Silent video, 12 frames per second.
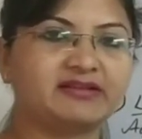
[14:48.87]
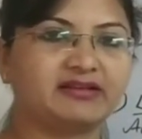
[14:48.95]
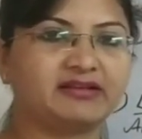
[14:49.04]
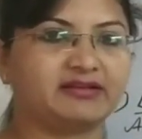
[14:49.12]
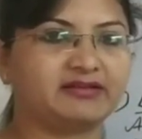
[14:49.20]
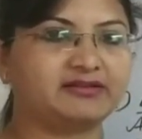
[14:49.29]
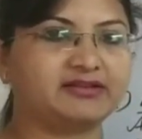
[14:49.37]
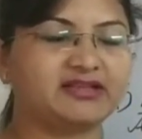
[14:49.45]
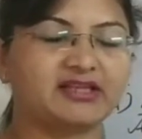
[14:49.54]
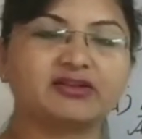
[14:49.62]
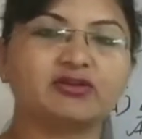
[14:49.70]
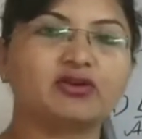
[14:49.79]
the
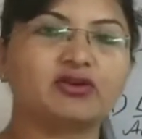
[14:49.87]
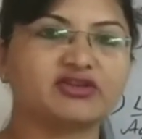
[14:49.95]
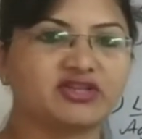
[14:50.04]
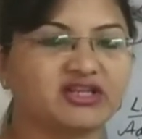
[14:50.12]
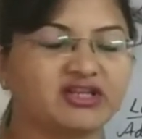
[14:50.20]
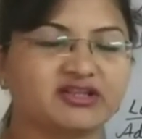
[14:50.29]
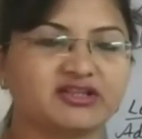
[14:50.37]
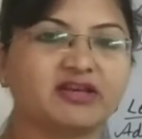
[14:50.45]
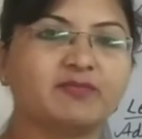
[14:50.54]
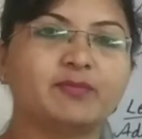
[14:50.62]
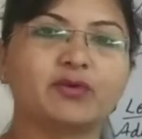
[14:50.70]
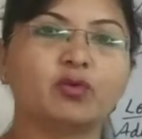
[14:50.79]
technology is
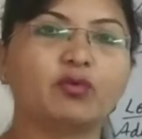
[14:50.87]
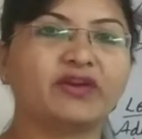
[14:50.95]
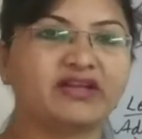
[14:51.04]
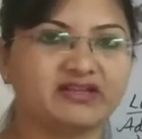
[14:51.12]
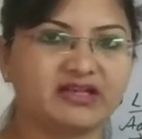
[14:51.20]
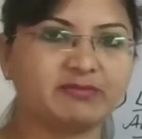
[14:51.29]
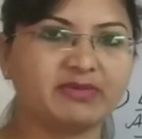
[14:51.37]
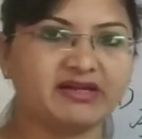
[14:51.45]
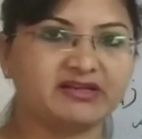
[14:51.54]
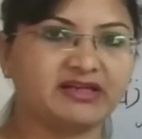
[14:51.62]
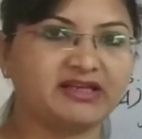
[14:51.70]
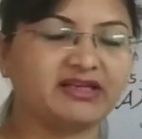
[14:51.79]
improving day by day,